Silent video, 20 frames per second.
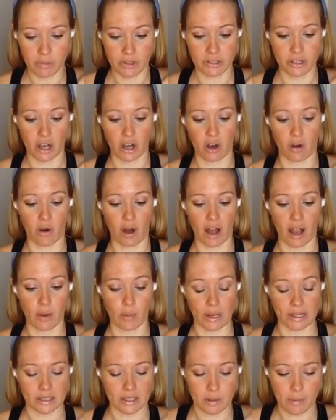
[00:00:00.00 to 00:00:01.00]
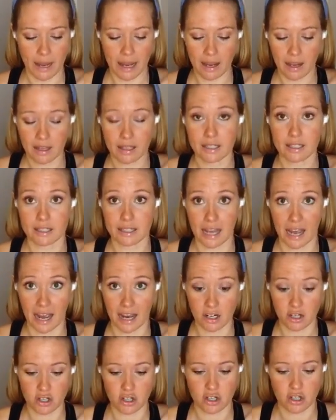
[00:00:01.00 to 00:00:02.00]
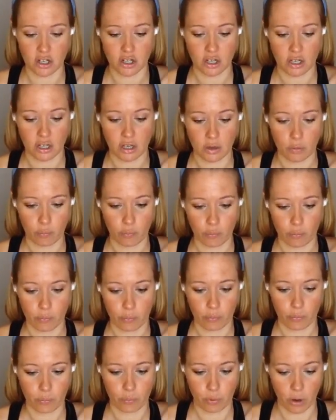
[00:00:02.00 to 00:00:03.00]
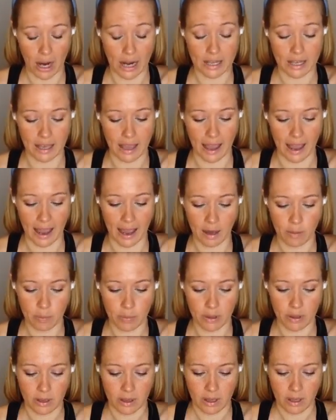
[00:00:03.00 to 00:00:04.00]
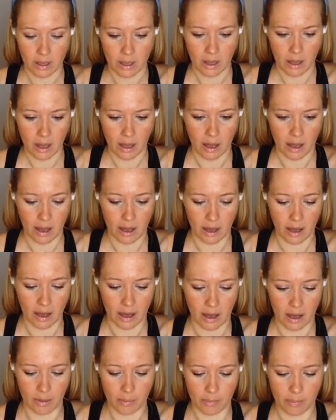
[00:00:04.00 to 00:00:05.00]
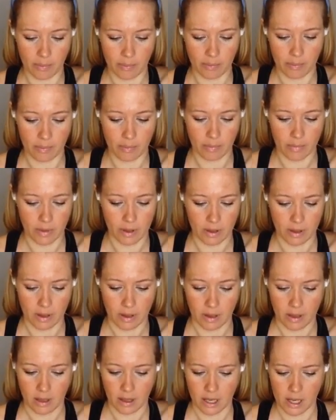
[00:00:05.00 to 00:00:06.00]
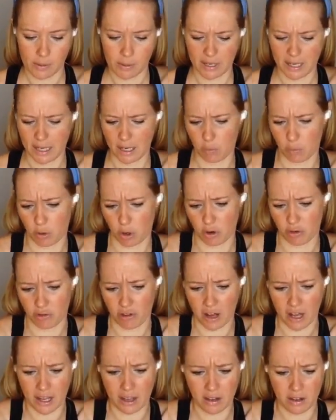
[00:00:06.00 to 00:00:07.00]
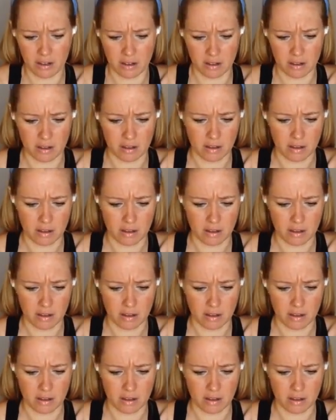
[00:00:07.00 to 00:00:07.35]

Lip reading: So I went into my Dash Bragi app. I'm gonna hit profile.